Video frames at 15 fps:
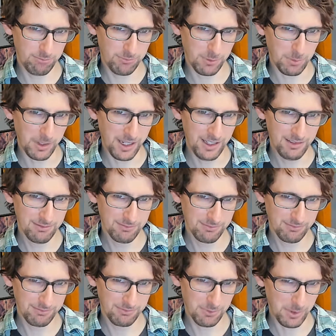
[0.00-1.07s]
three
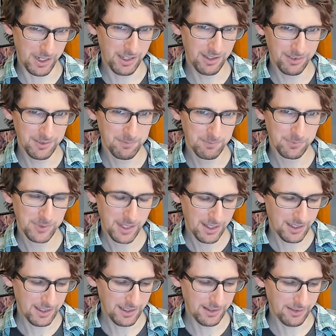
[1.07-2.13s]

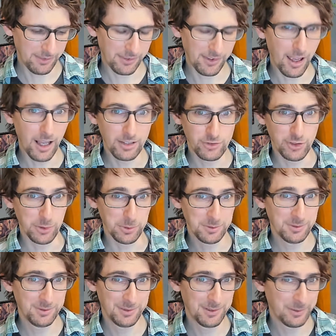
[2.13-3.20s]
is
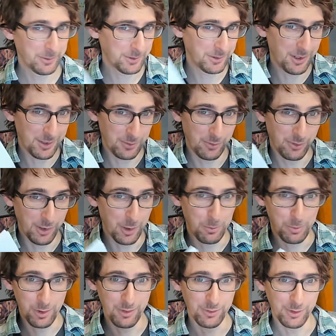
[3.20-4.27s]
Dune. I want to talk very
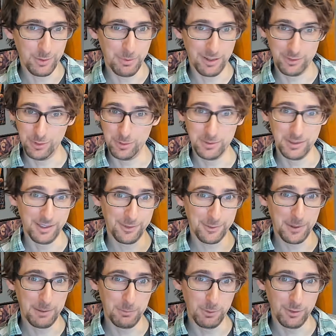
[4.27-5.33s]
briefly about Dune. It's a
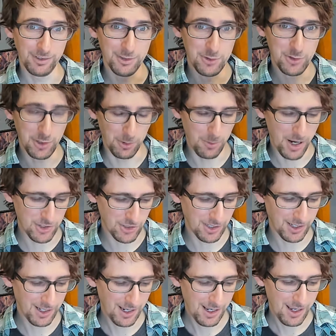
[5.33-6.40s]
great movie. You should go watch it.
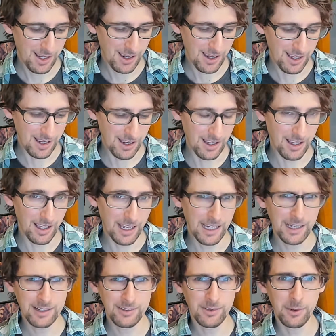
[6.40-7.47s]

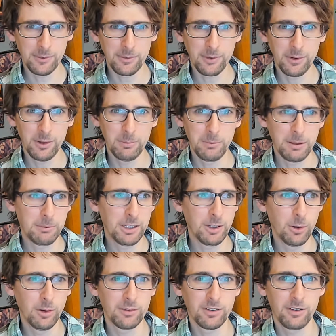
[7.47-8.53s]
And also maybe
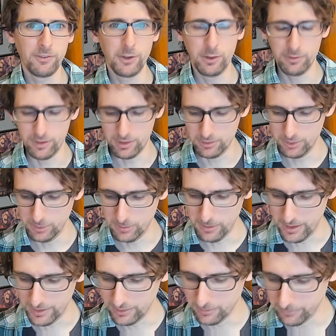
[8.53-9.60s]
go over a few of our new
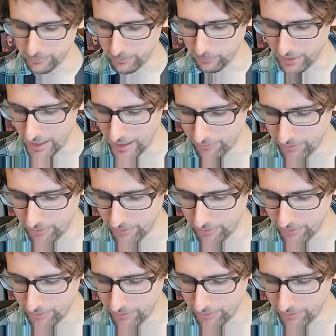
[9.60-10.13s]
items that we have